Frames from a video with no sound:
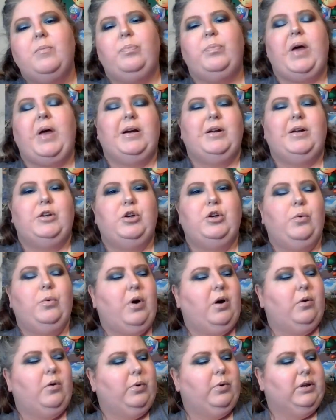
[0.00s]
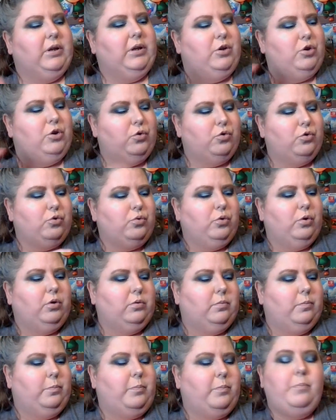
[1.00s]
I can do a really
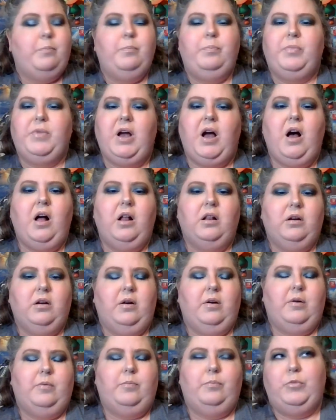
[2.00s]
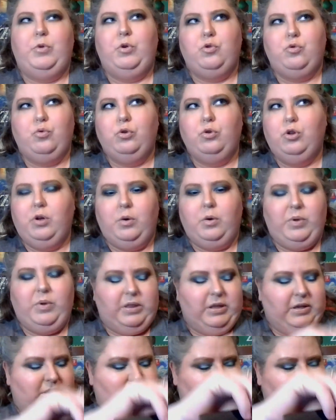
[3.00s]
neutral color, neutral look with this